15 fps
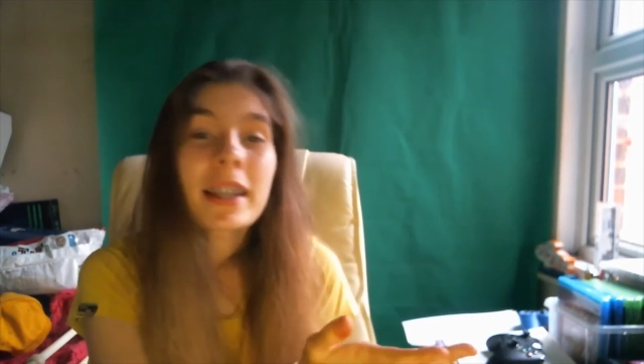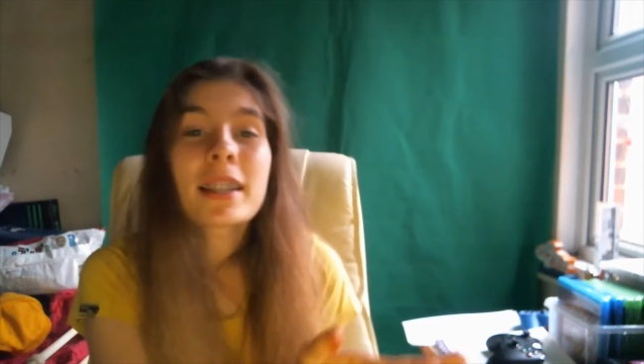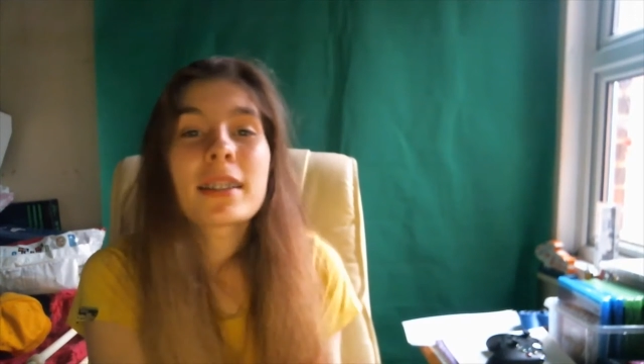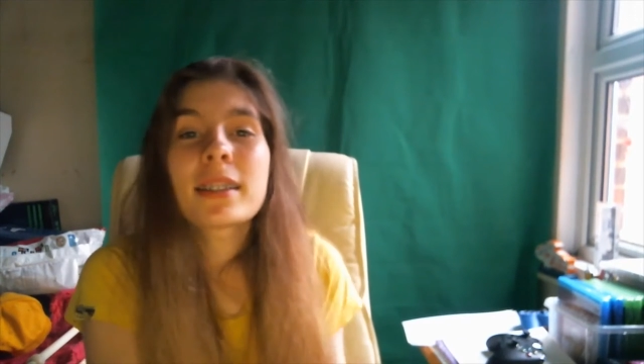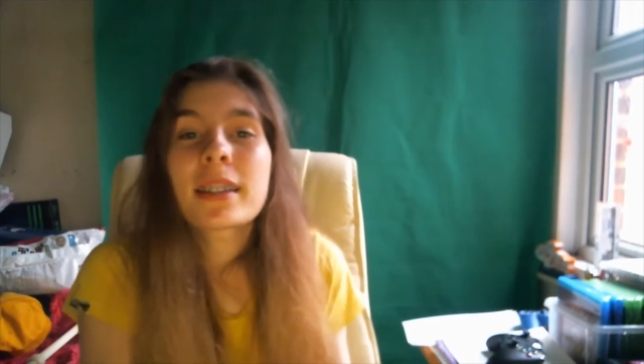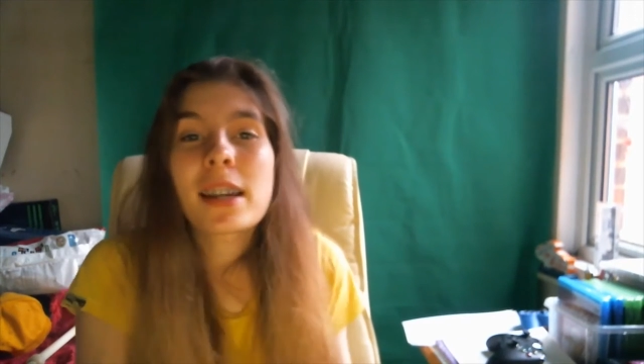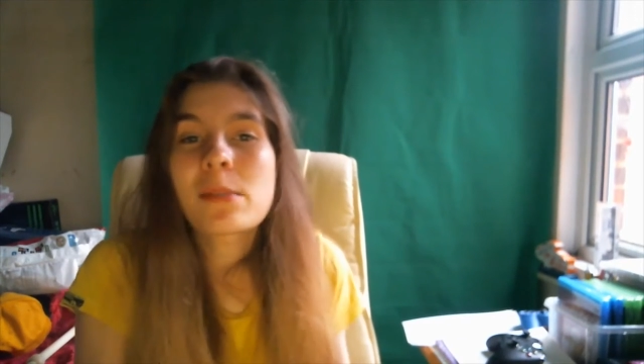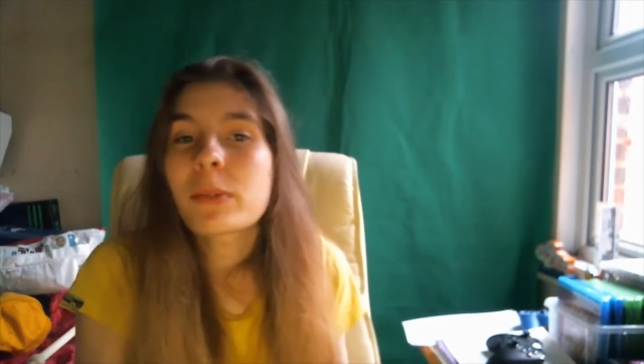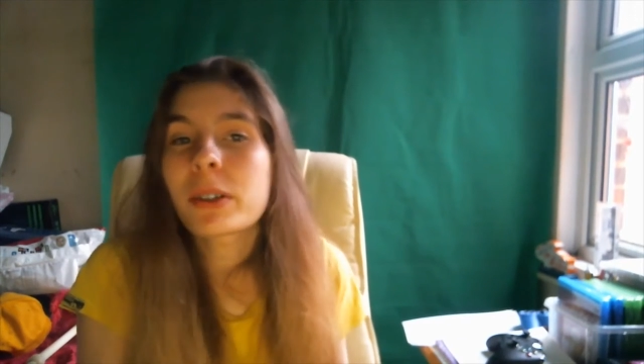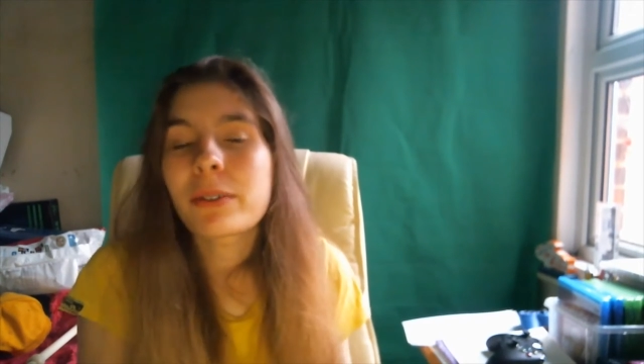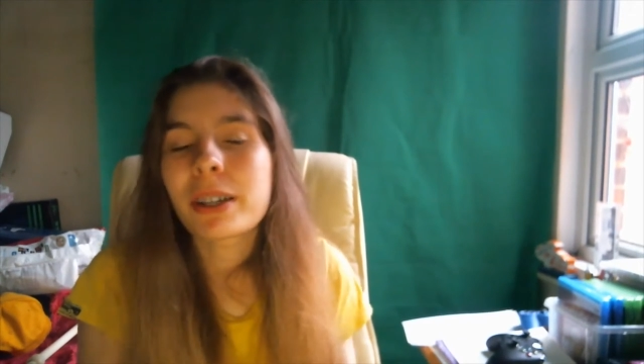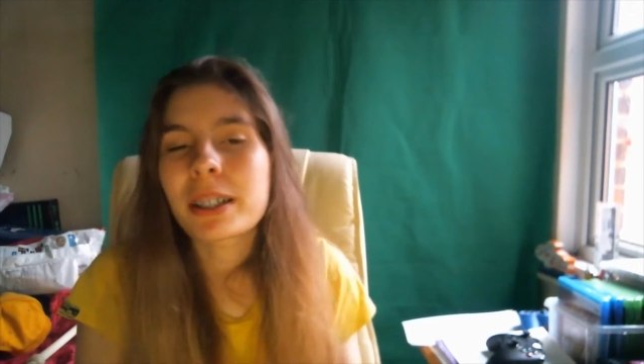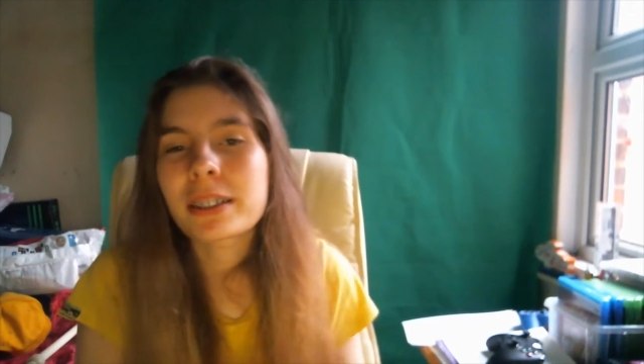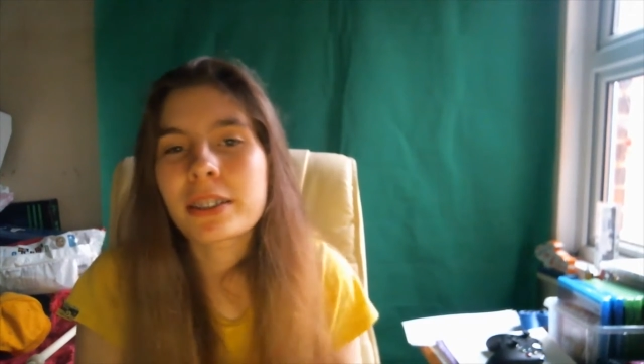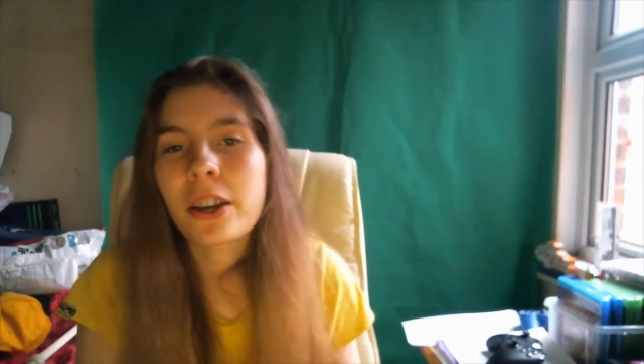end of the game
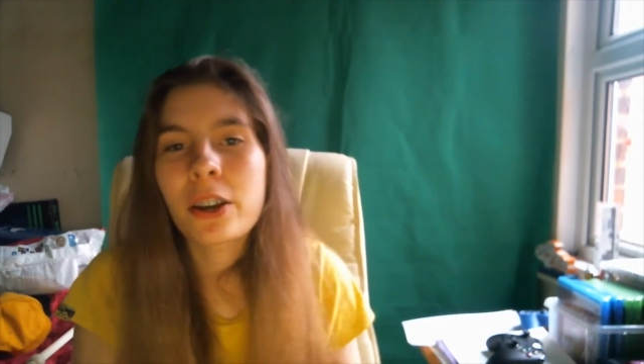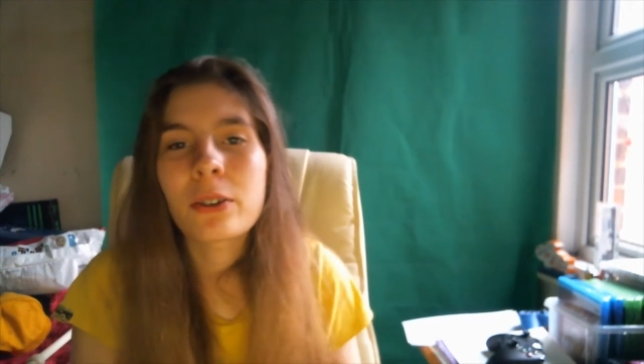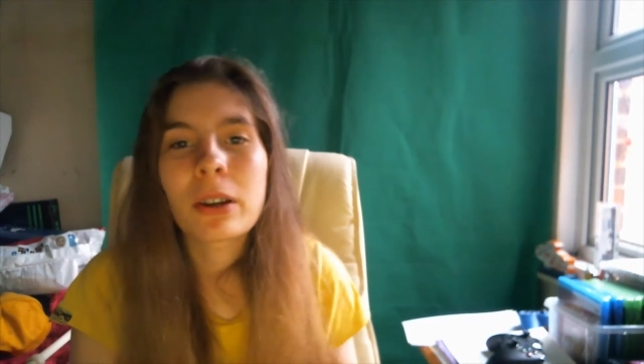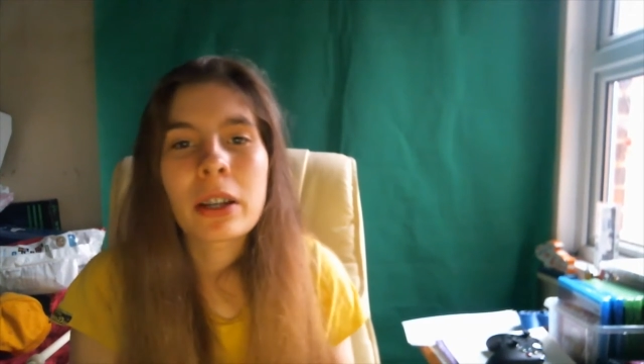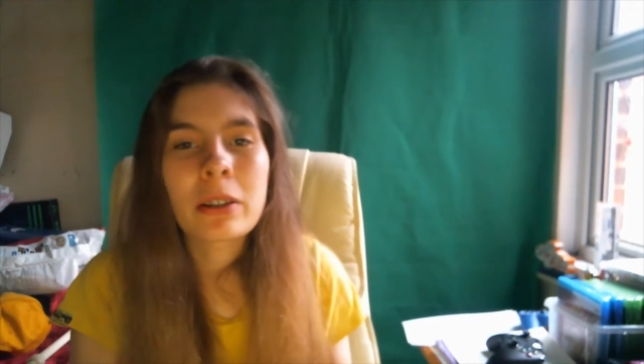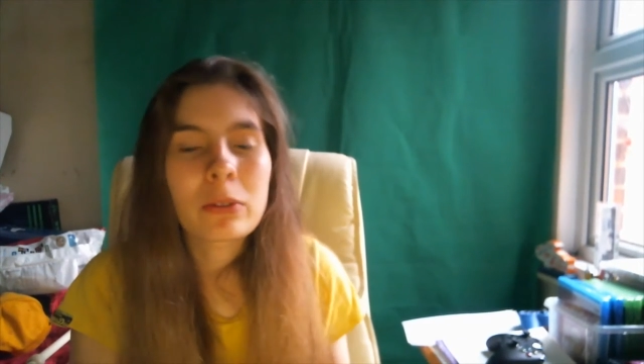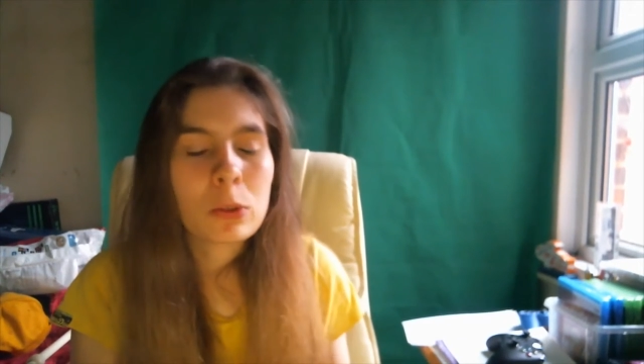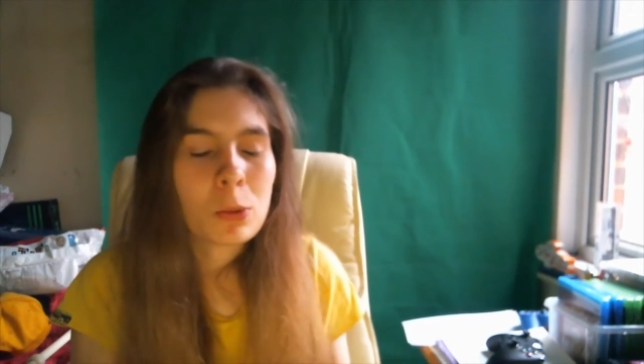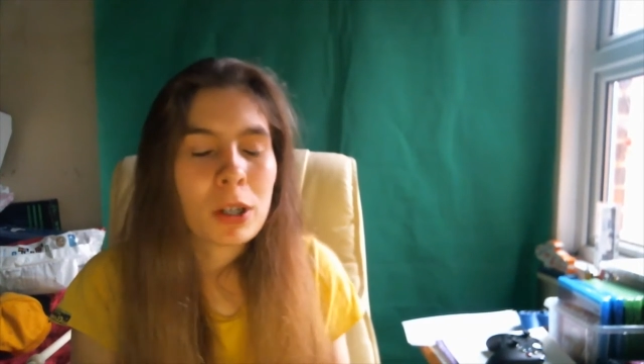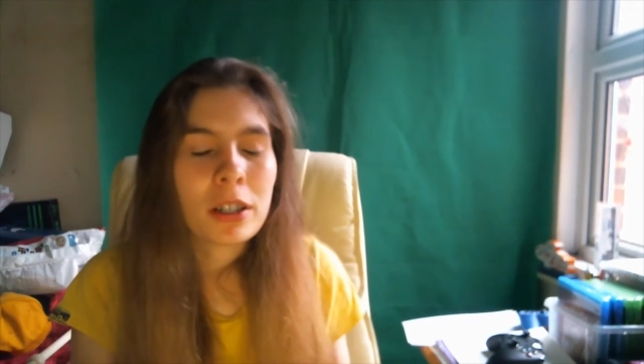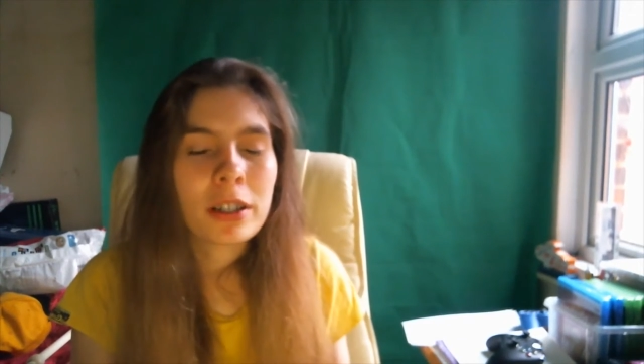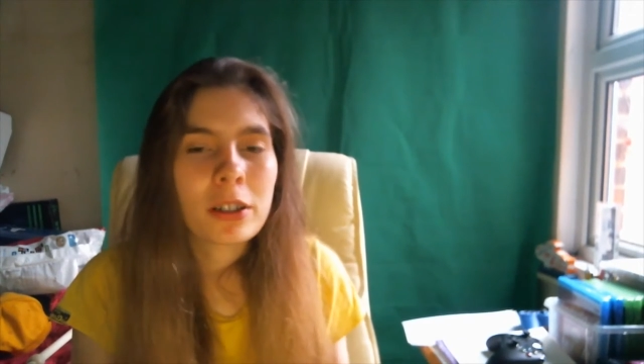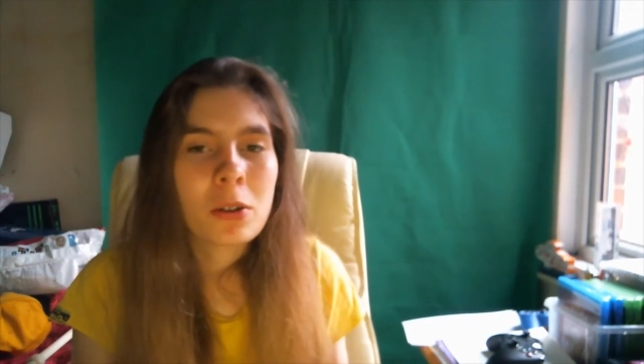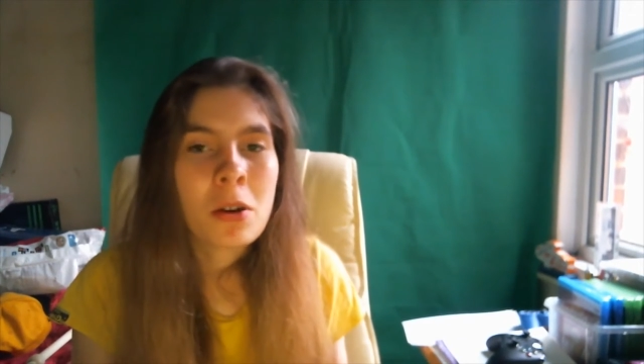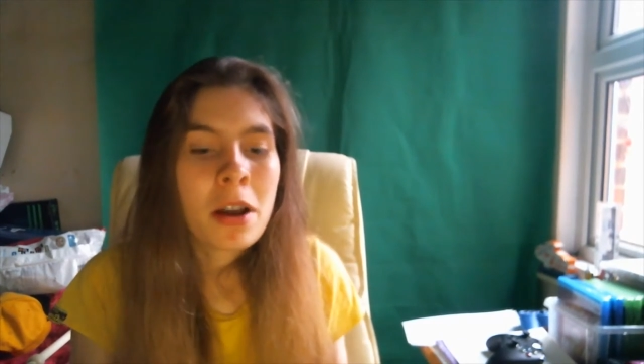anyway, so and it was
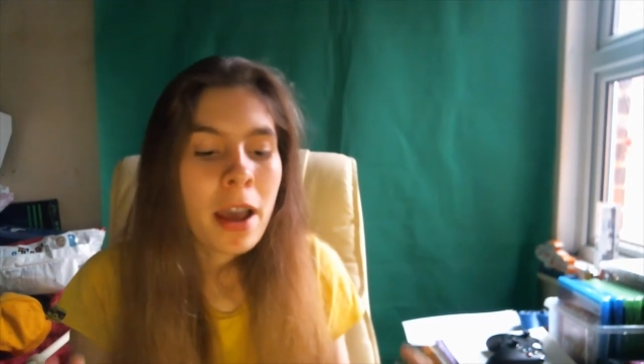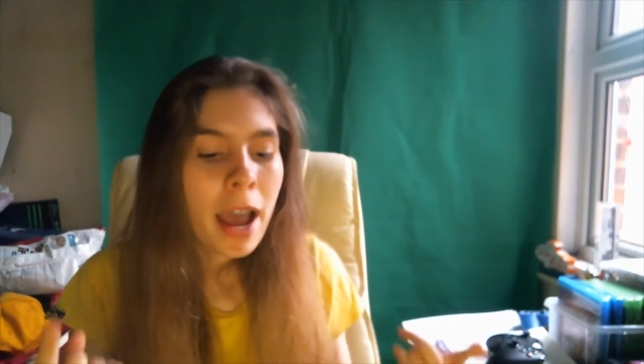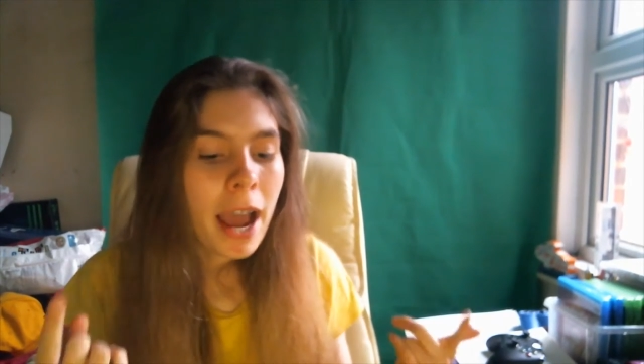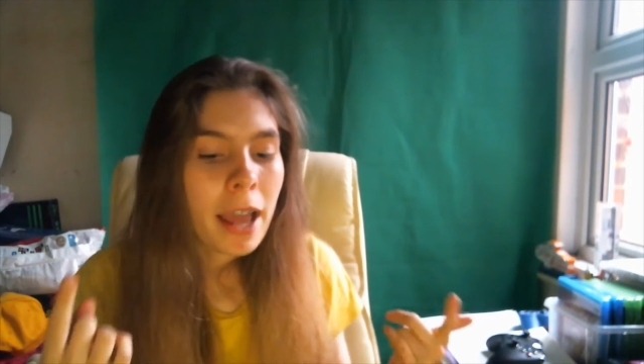1-0,